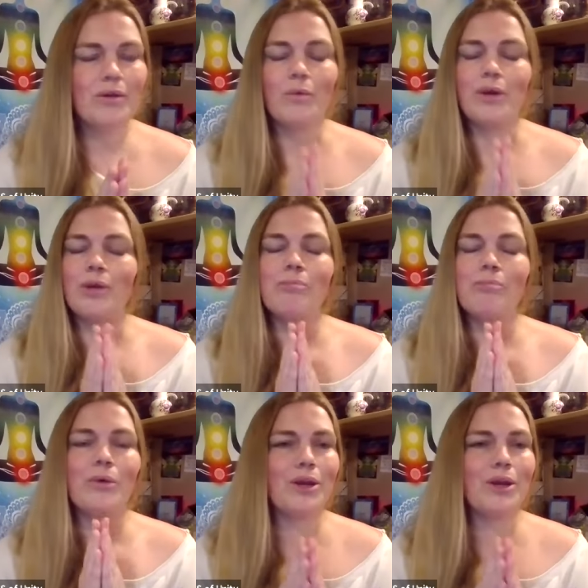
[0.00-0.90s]
when you
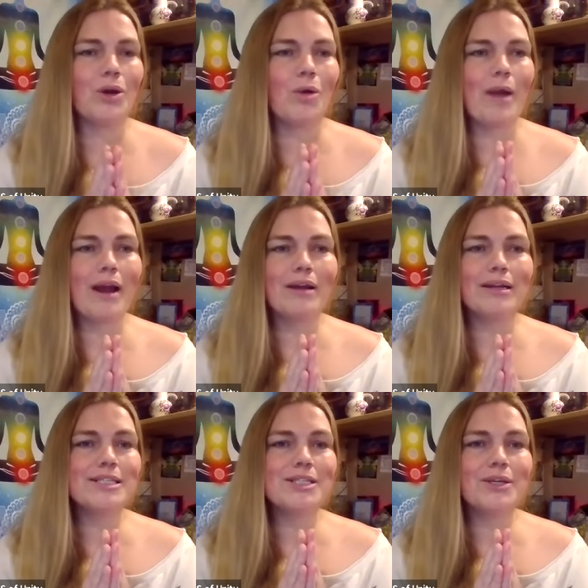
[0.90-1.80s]
bring your
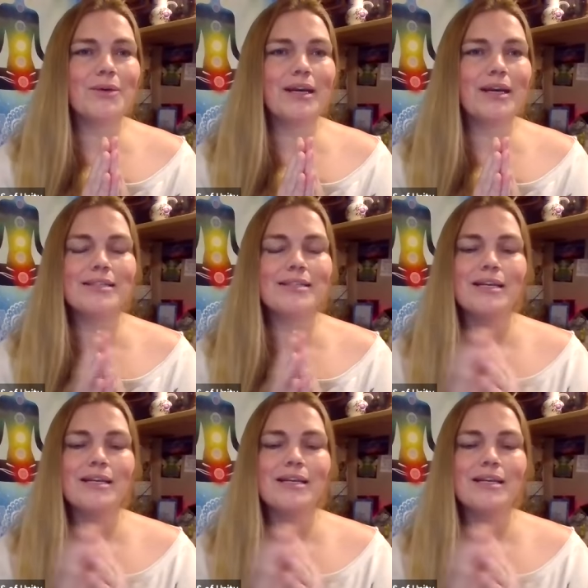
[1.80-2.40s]
awareness to it,